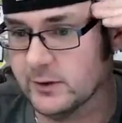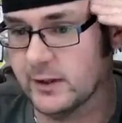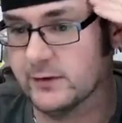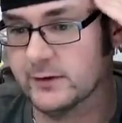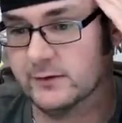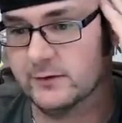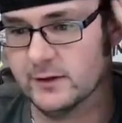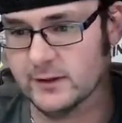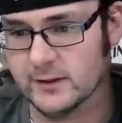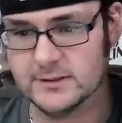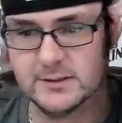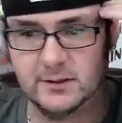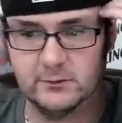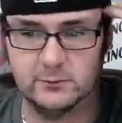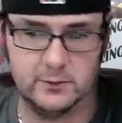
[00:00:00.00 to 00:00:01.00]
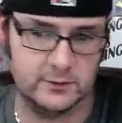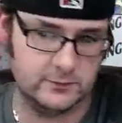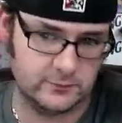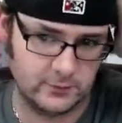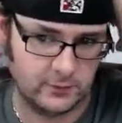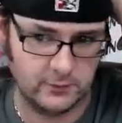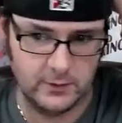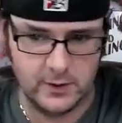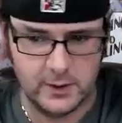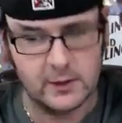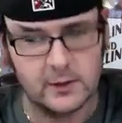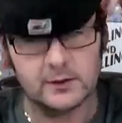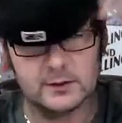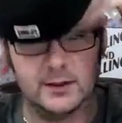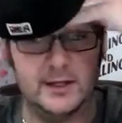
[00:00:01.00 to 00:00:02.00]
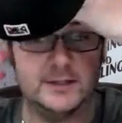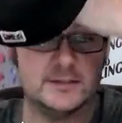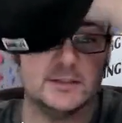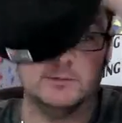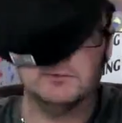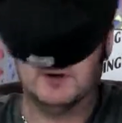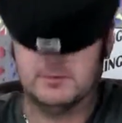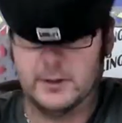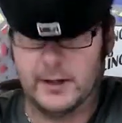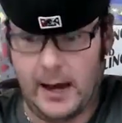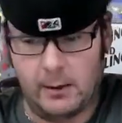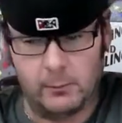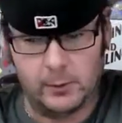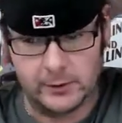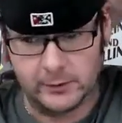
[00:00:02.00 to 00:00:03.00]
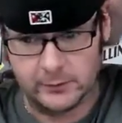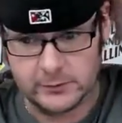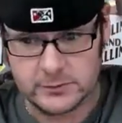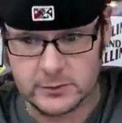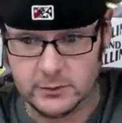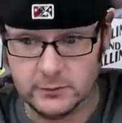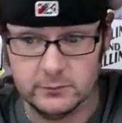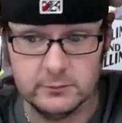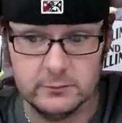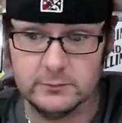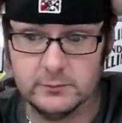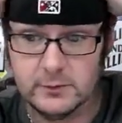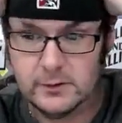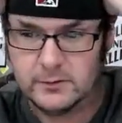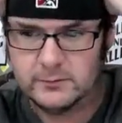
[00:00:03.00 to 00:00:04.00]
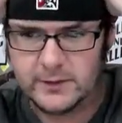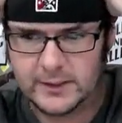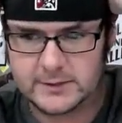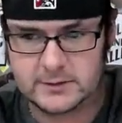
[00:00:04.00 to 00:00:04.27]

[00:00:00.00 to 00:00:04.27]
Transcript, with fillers: I think he's getting one. So glad to see Bubba got one of those too. So that's